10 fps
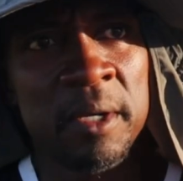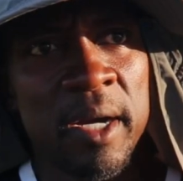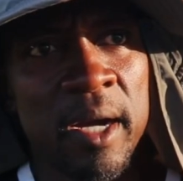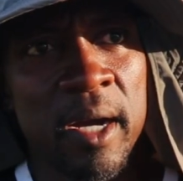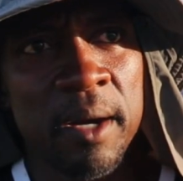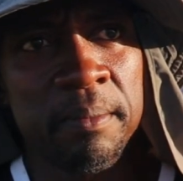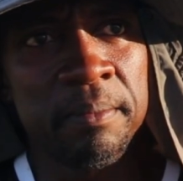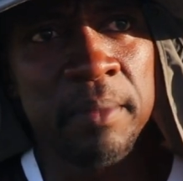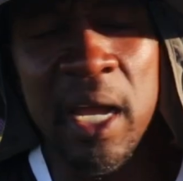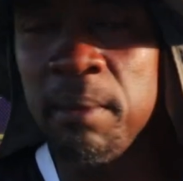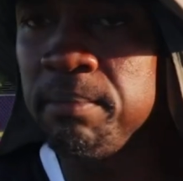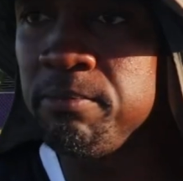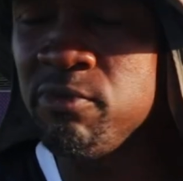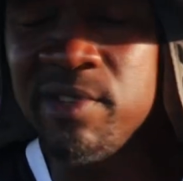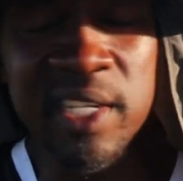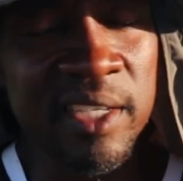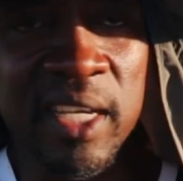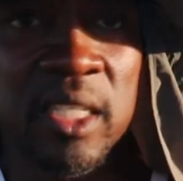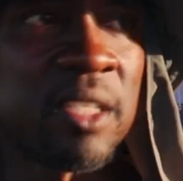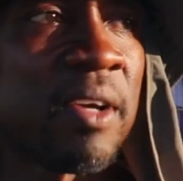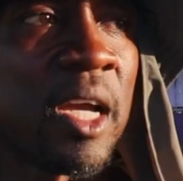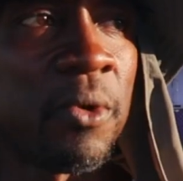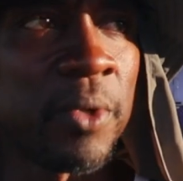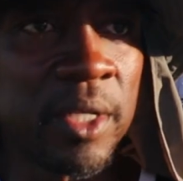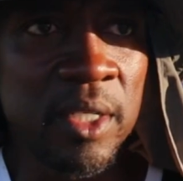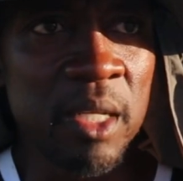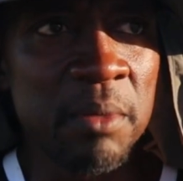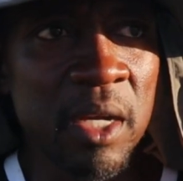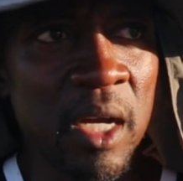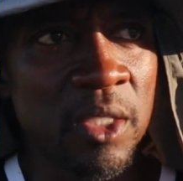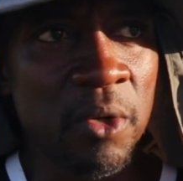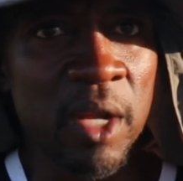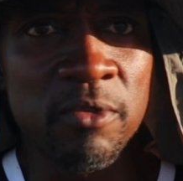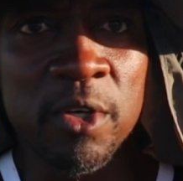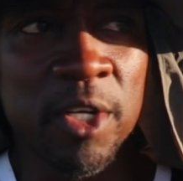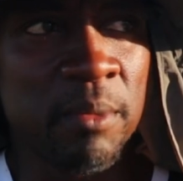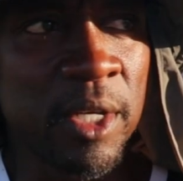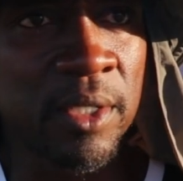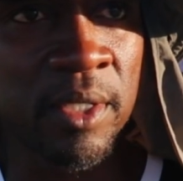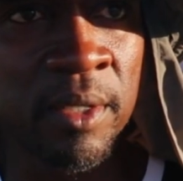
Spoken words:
I am really satisfied with the team because they would have done their best.